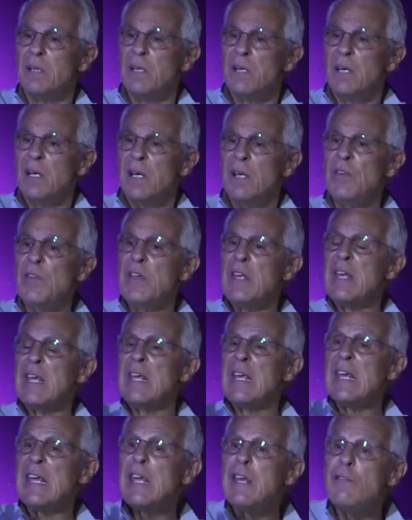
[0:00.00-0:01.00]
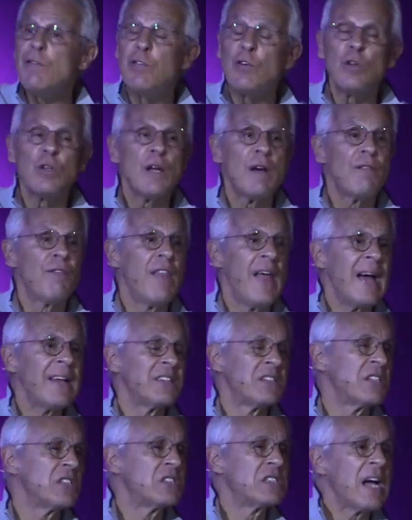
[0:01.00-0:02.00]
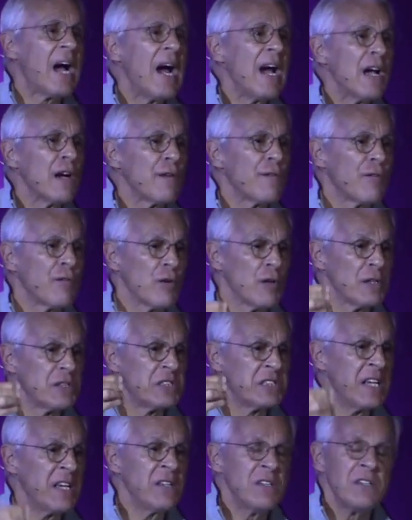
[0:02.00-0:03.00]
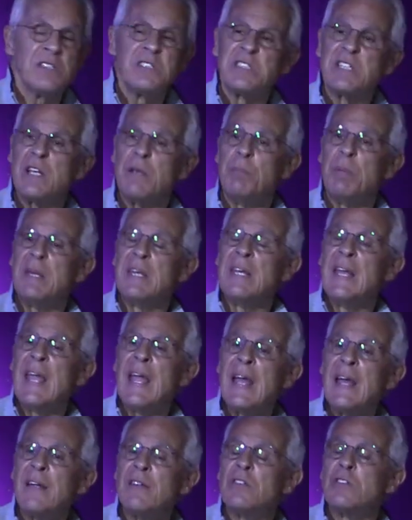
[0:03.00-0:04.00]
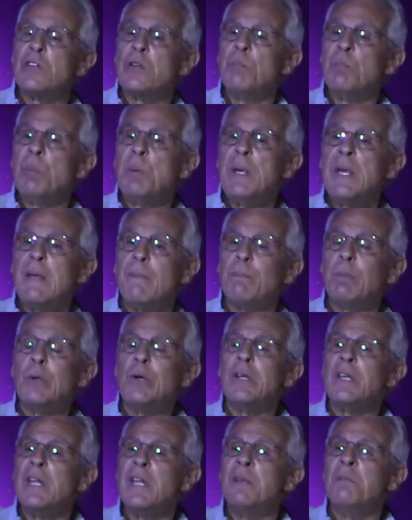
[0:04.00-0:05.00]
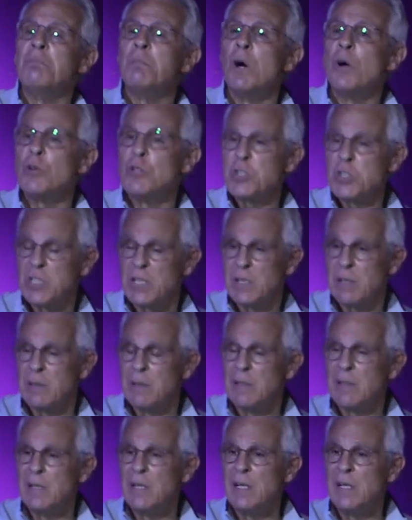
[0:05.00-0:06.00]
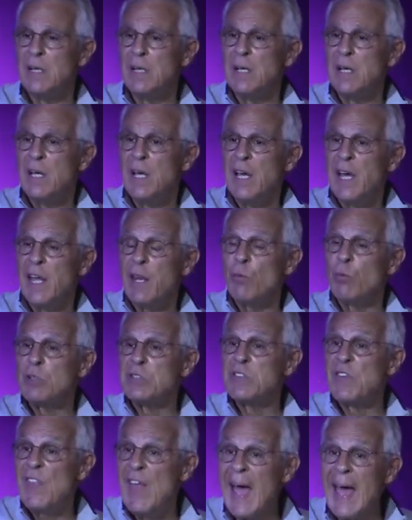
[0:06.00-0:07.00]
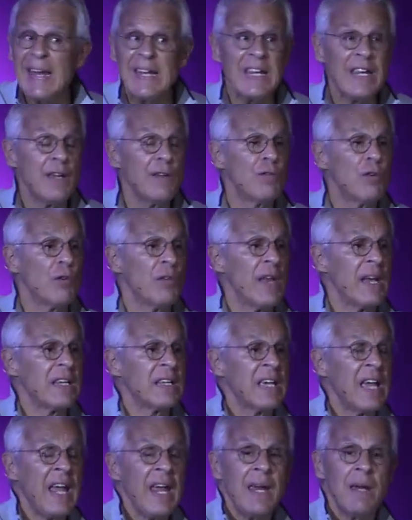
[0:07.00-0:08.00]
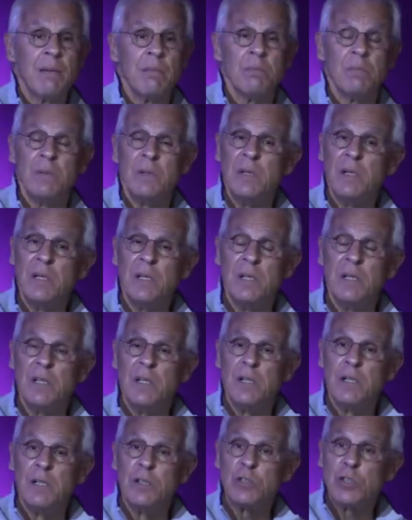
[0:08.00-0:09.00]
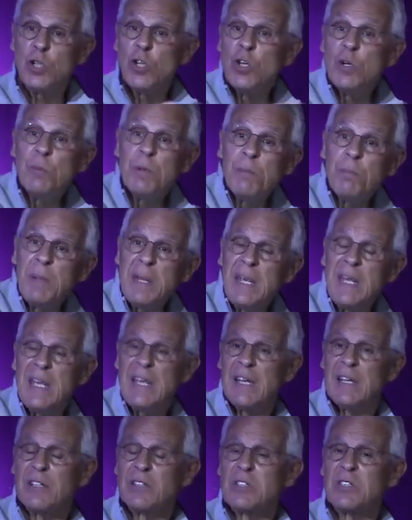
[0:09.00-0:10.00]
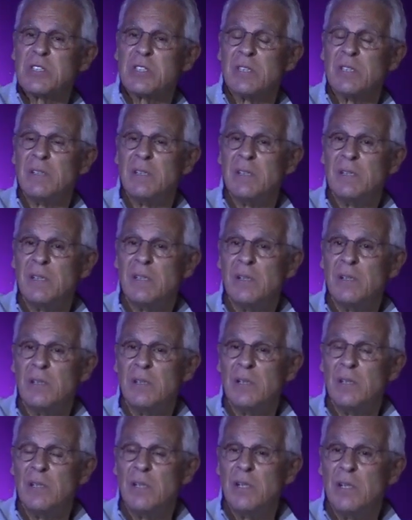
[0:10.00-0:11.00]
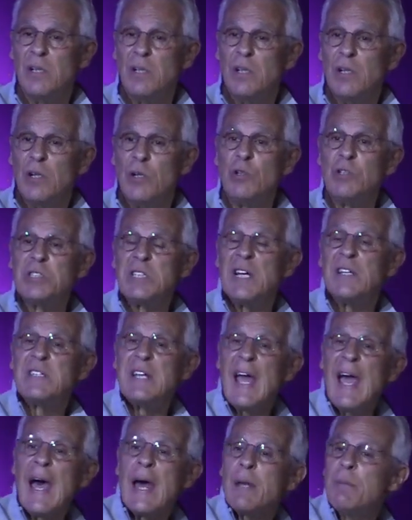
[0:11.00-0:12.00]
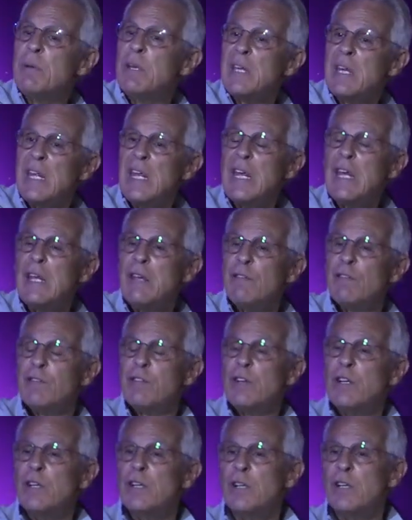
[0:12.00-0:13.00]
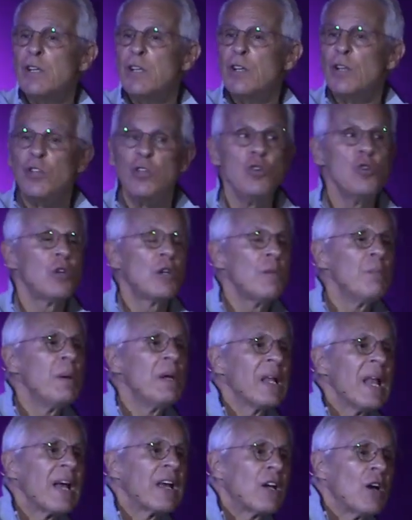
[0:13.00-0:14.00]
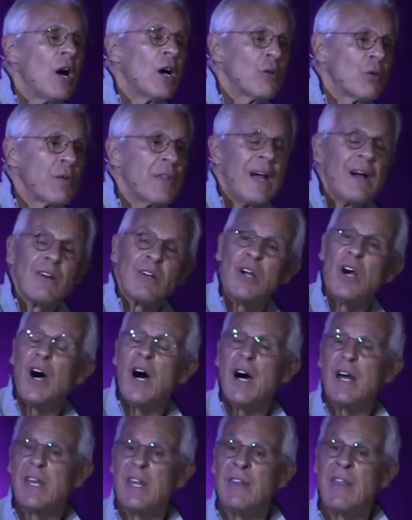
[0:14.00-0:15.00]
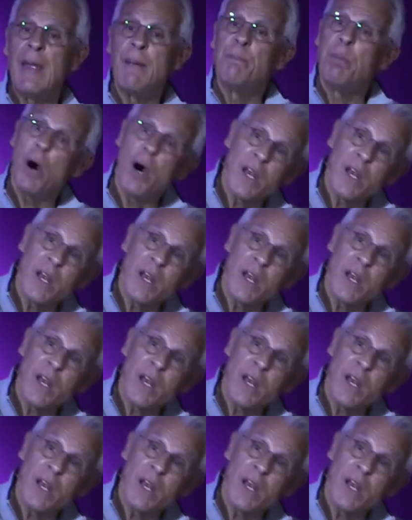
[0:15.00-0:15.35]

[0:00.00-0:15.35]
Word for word: And the evil of that desire for ascendancy began to be put in motion. And it was that evil that came to human beings who said to Adam and Eve, You can be like God without God. And they bought